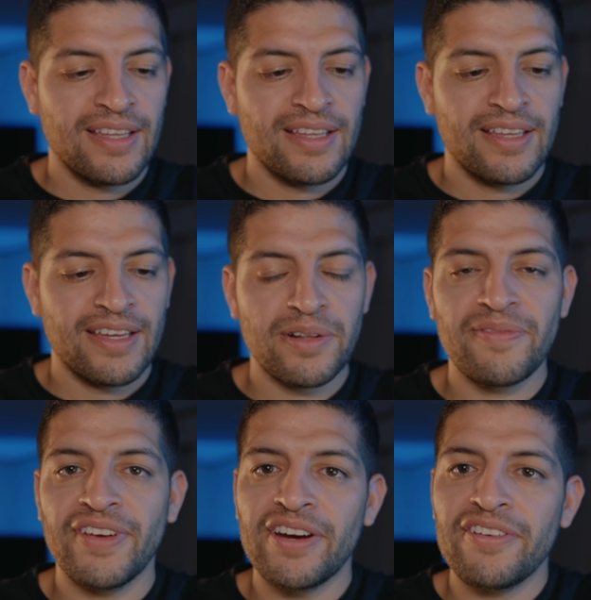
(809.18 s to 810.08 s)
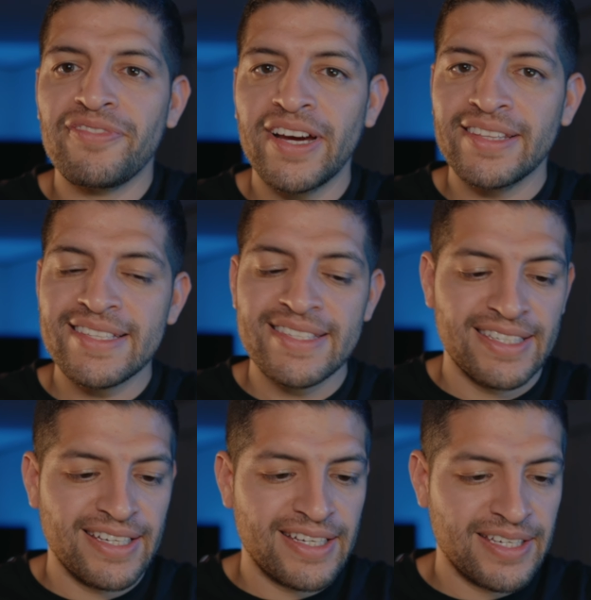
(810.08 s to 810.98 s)
It'll verify the
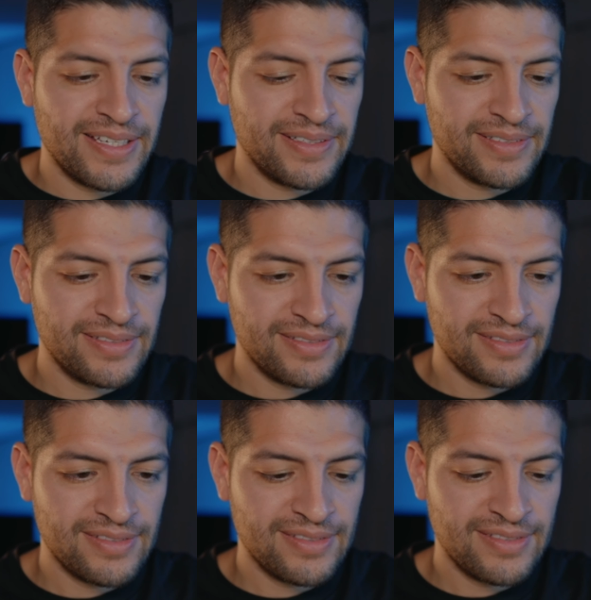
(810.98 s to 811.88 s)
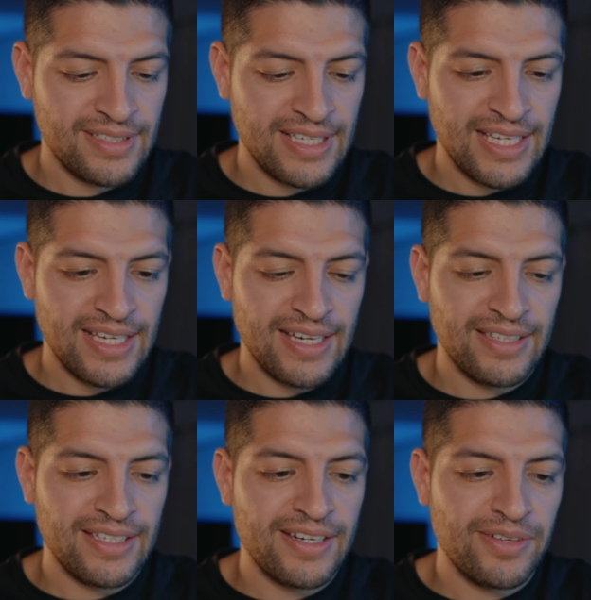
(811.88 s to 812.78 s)
sync, and
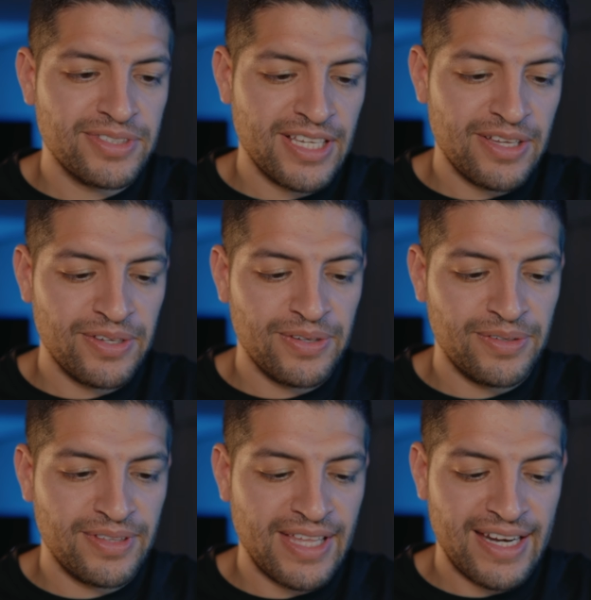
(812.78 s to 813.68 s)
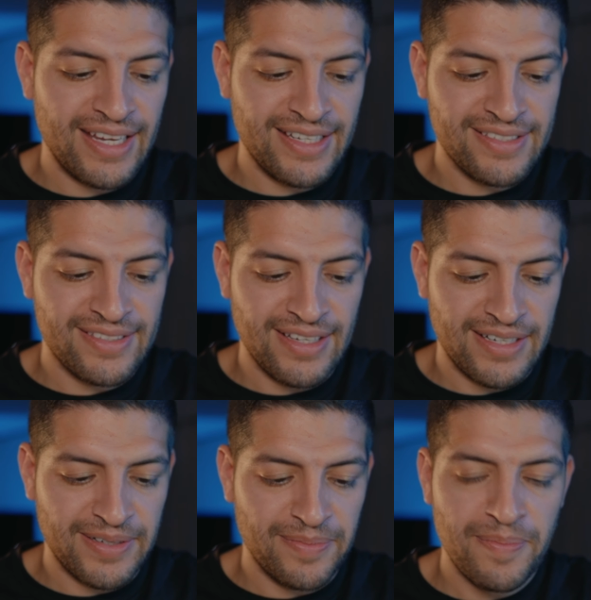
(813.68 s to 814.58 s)
then it'll tell you that it is
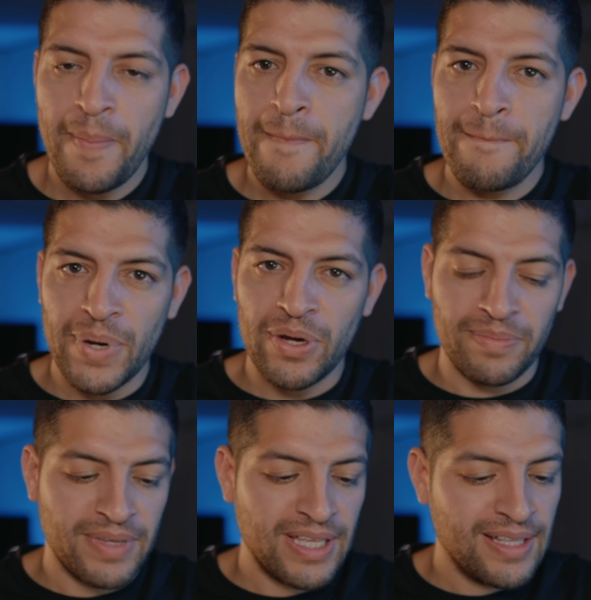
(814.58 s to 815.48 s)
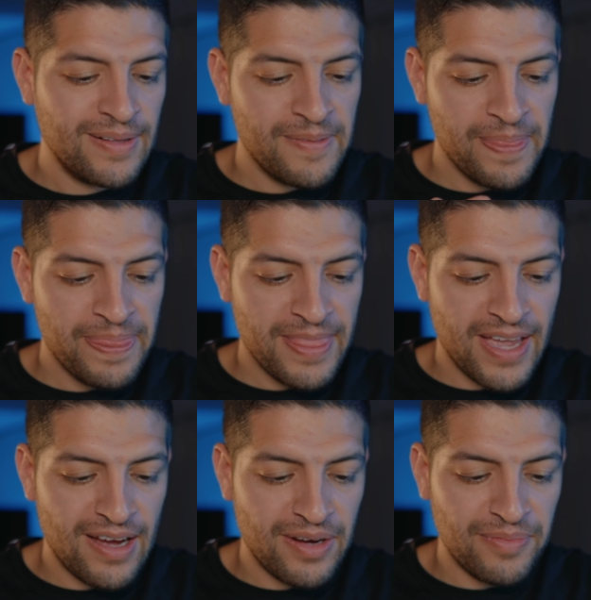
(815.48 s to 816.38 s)
done. Boom.
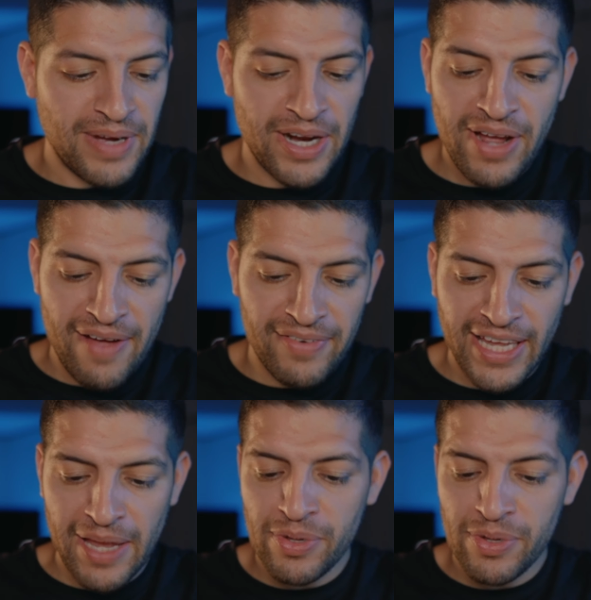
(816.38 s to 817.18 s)
I don't have a cable